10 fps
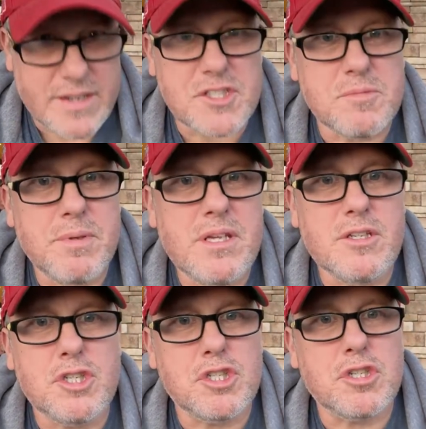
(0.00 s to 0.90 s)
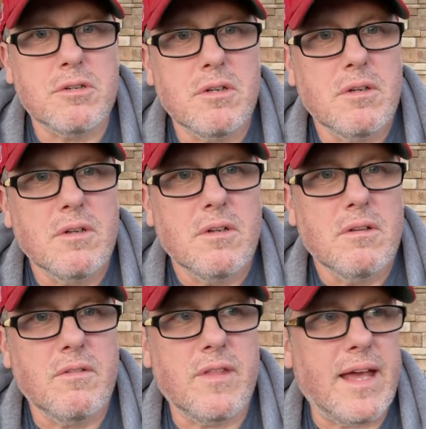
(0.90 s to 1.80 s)
speech
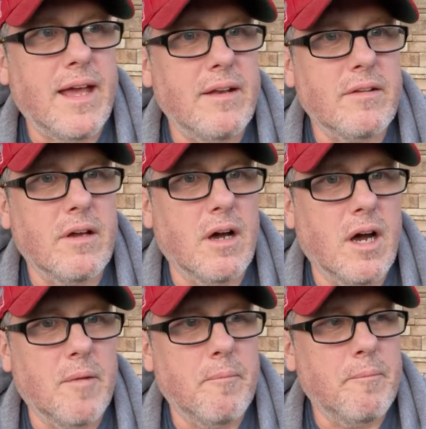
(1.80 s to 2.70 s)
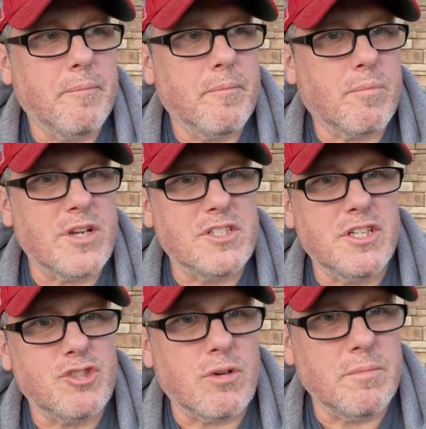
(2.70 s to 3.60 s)
that
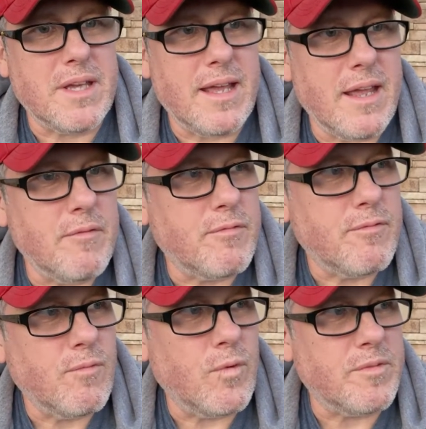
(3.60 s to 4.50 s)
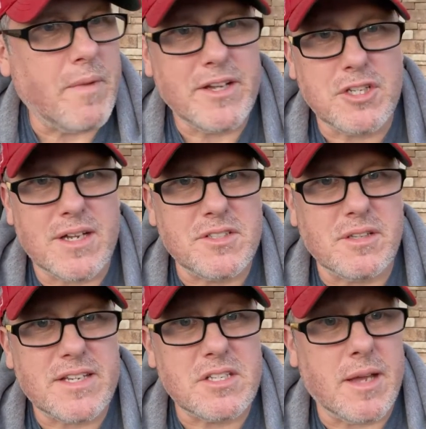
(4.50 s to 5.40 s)
President Trump gave with Mike
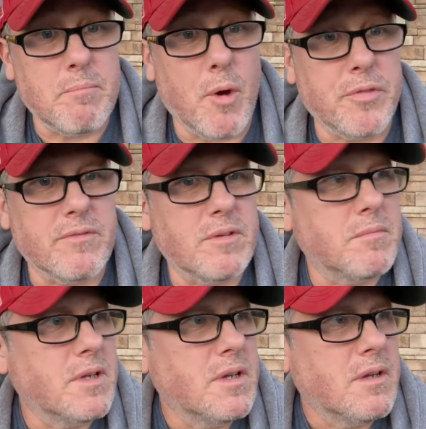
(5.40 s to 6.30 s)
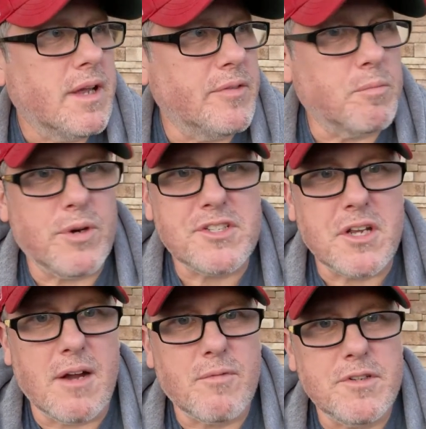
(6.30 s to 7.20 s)
Johnson last night, both of them, in the press
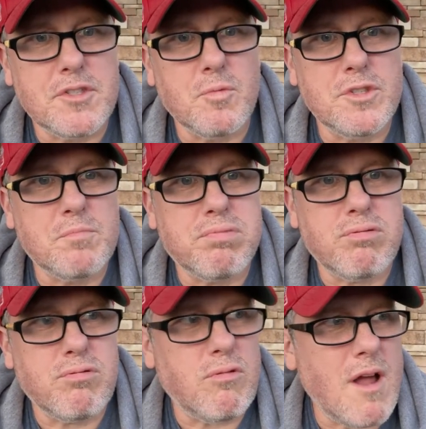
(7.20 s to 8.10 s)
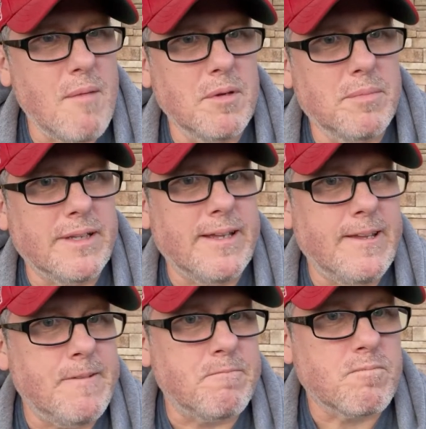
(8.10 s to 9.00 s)
conference was
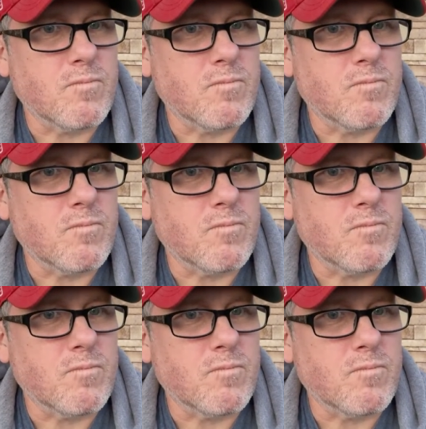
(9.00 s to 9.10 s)
probably